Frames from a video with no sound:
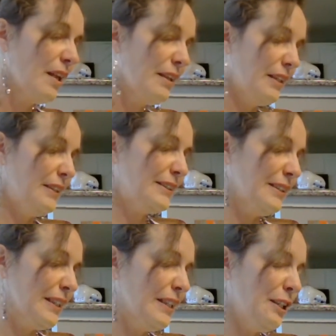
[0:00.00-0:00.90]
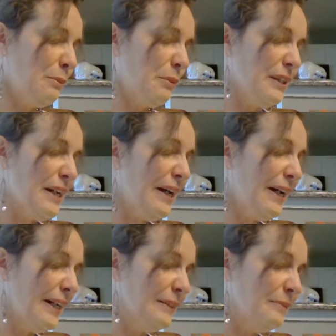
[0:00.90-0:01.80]
Let's look at number
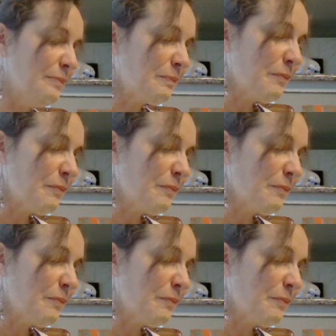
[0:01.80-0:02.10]
9.